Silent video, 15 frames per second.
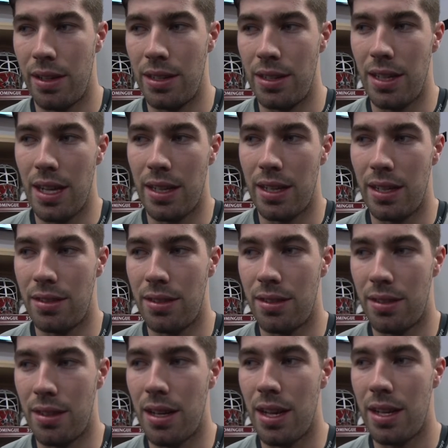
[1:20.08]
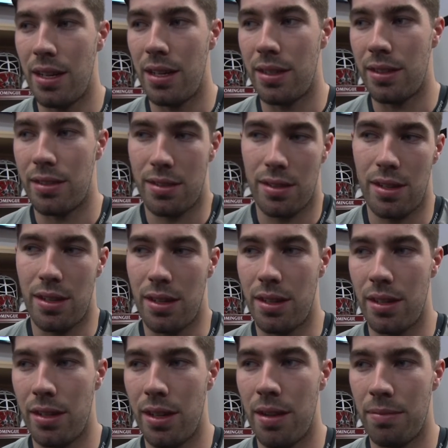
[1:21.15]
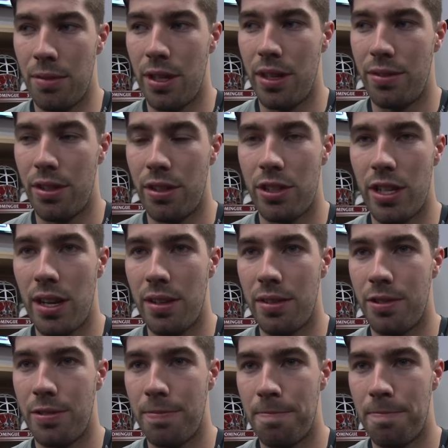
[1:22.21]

in that case, it's tonight, and I'm ready for the challenge.